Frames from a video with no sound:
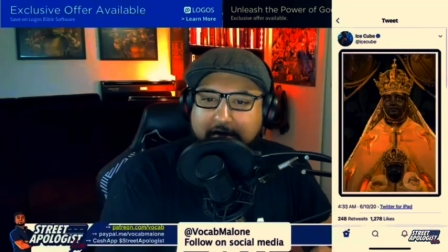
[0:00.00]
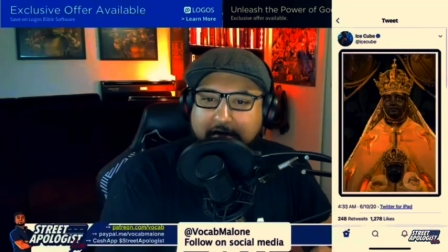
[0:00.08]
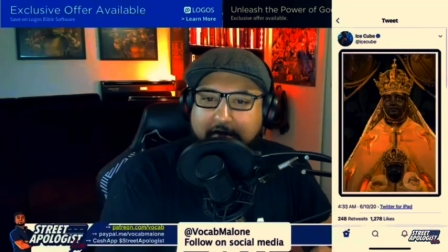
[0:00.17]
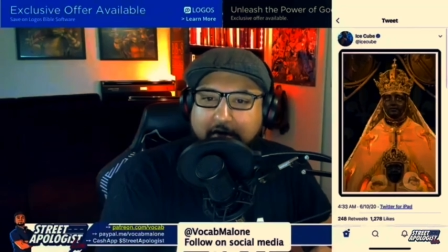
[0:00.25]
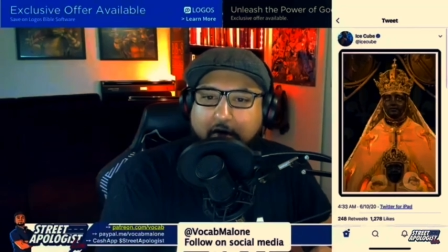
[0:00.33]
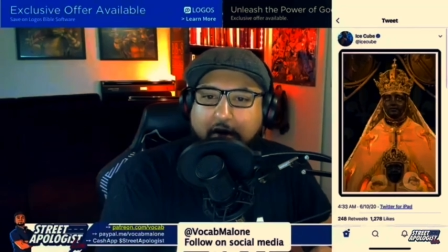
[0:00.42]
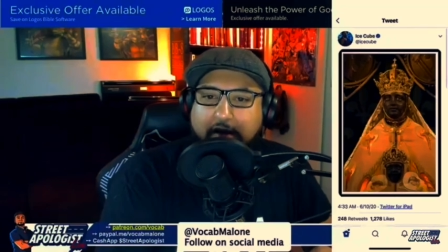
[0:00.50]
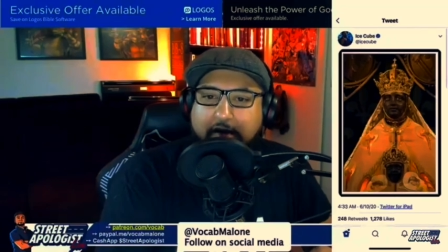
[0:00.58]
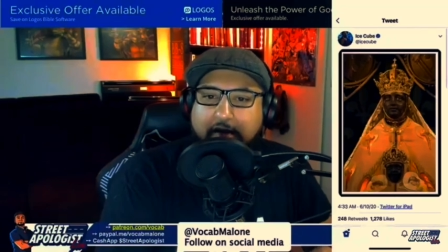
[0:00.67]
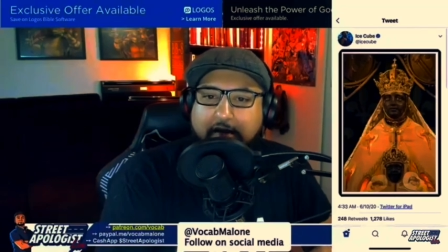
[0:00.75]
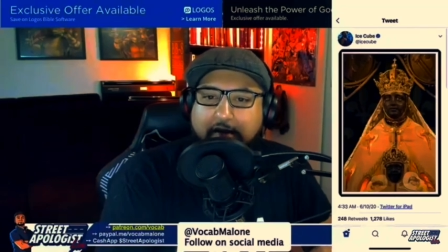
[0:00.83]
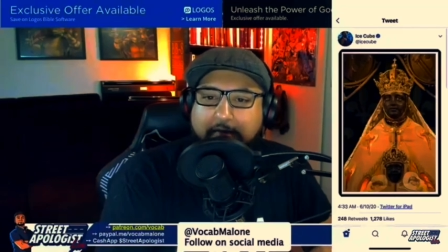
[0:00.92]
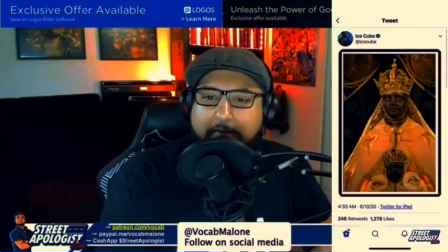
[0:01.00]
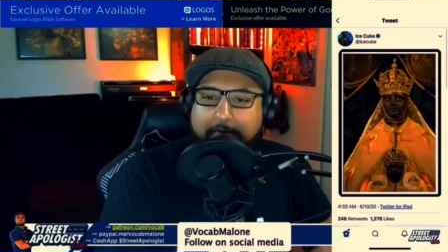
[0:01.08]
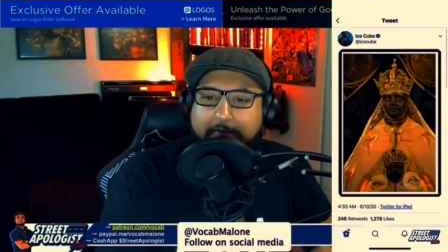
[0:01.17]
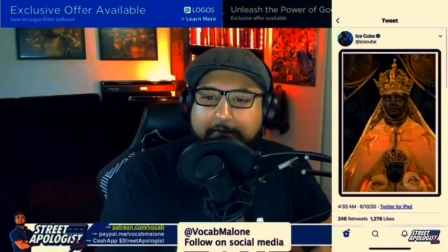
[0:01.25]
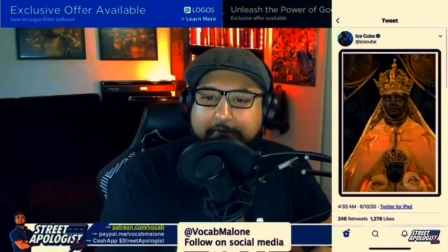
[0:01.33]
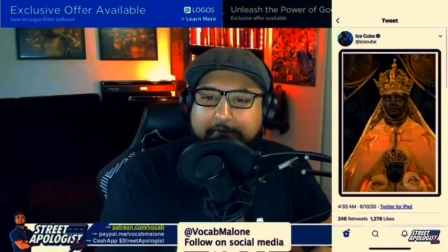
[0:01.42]
Oh, I, I, um,
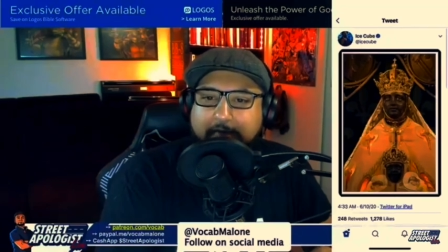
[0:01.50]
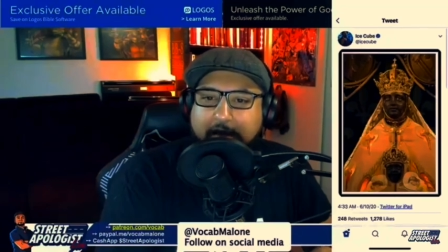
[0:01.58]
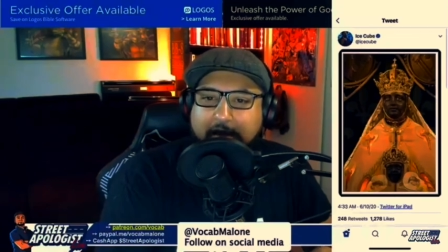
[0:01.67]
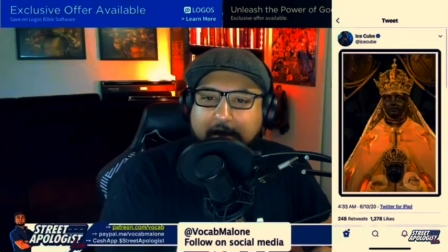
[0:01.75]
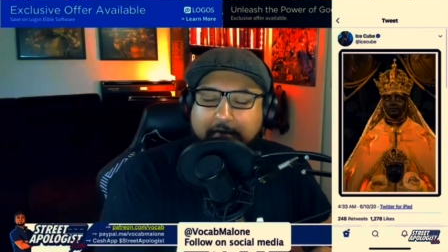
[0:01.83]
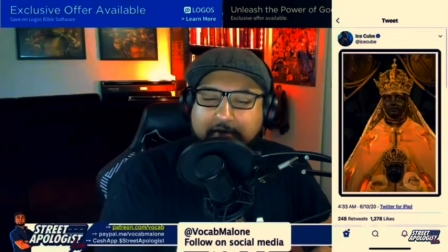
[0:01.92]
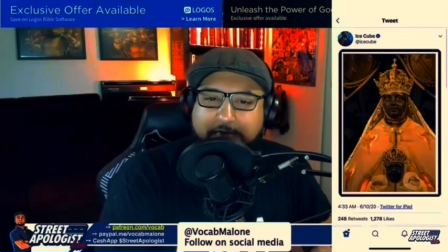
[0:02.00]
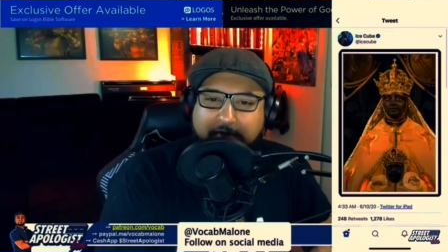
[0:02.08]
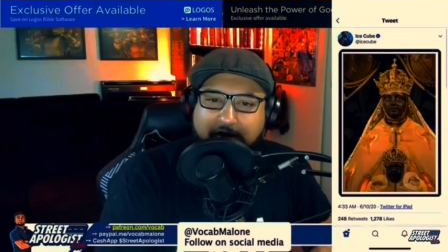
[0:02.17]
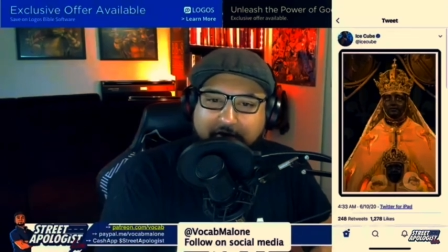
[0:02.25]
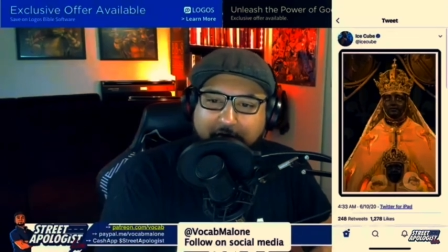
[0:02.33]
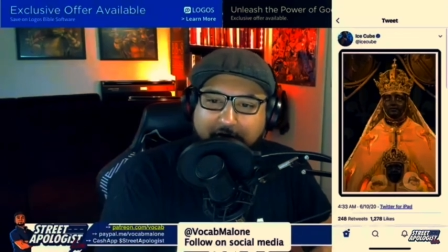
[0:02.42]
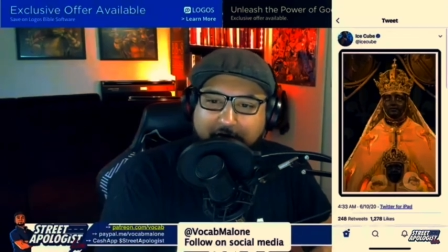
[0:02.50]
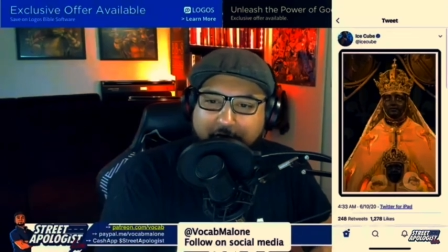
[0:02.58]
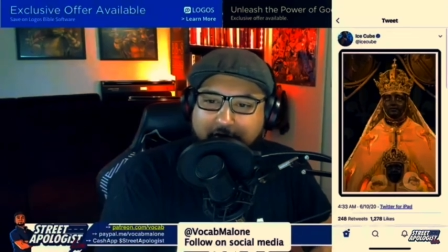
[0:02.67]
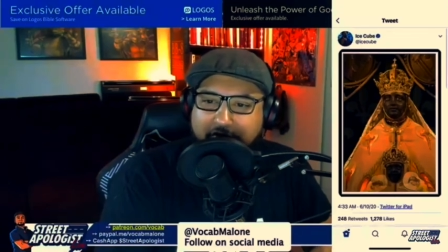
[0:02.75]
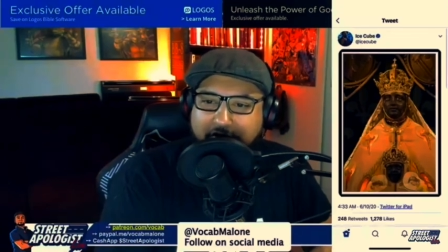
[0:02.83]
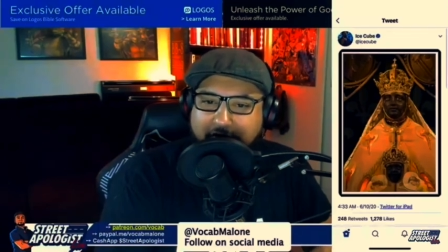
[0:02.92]
I mispronounced one of the words
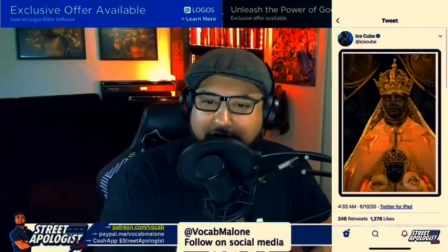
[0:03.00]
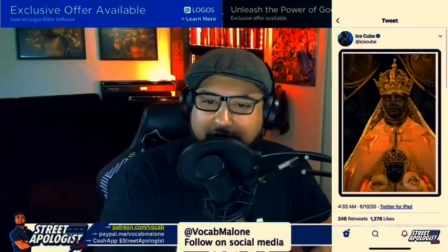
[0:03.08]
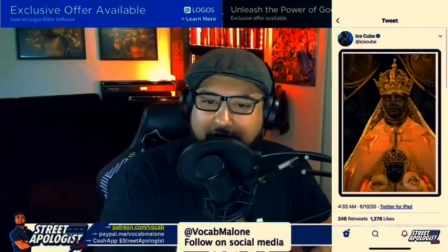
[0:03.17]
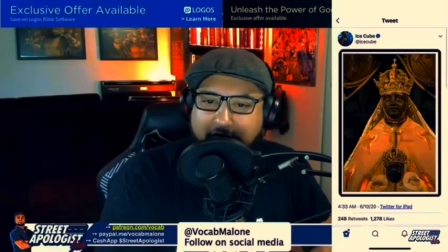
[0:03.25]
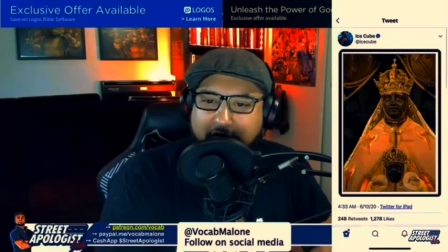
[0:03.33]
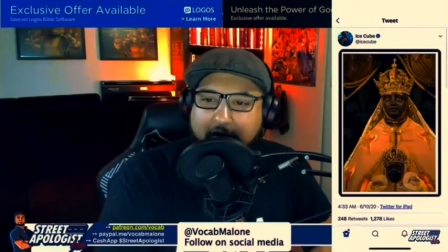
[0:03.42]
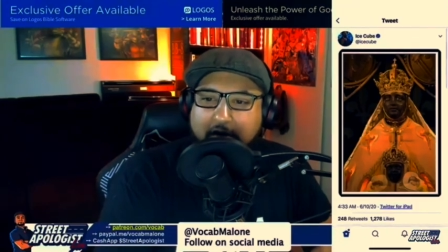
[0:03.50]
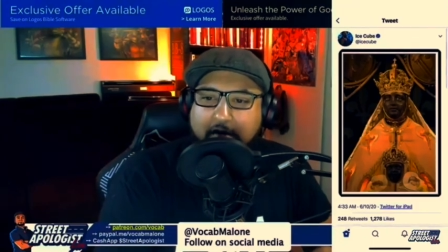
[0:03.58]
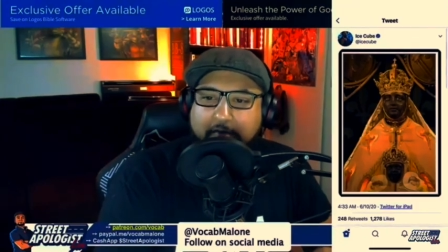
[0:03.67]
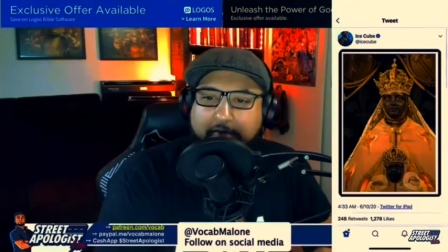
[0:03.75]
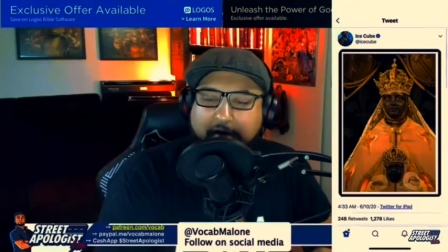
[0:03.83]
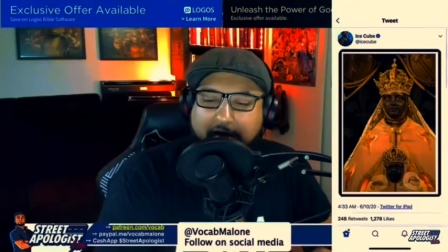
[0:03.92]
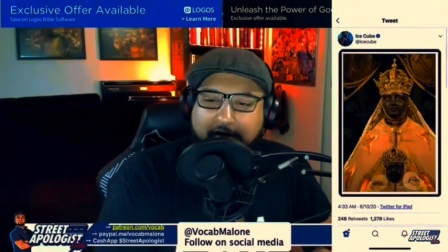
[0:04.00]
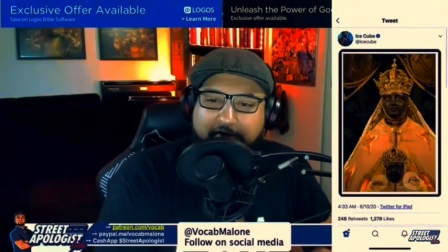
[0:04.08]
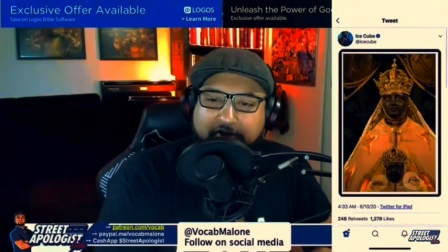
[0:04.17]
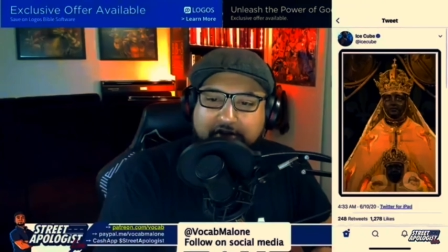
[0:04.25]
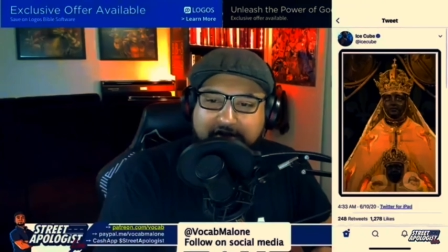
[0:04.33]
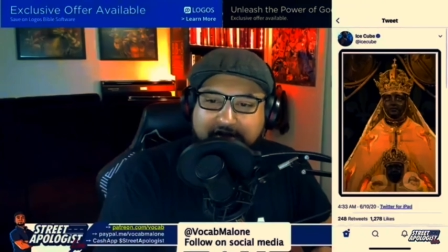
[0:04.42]
earlier, but uh, you
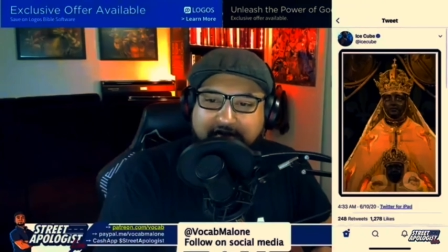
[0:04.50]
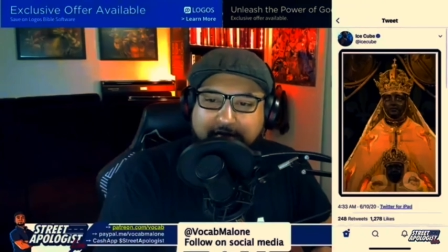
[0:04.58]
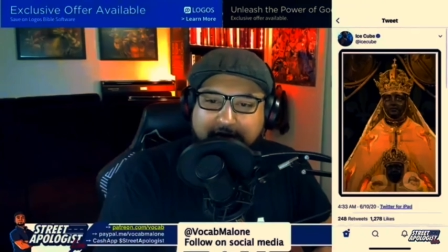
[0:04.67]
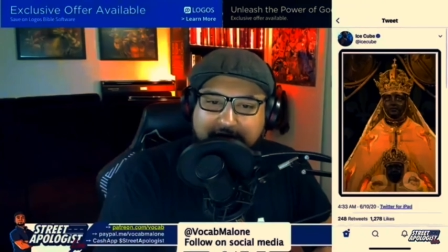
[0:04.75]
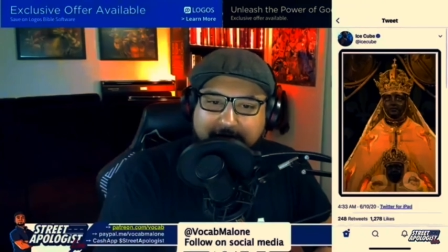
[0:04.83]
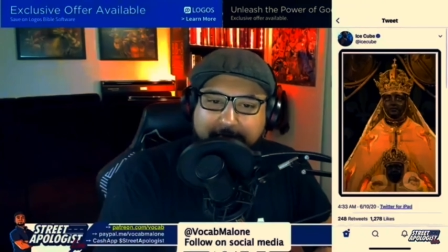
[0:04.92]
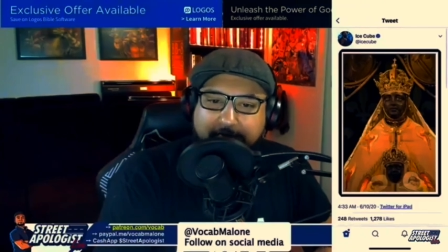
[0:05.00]
get the same idea.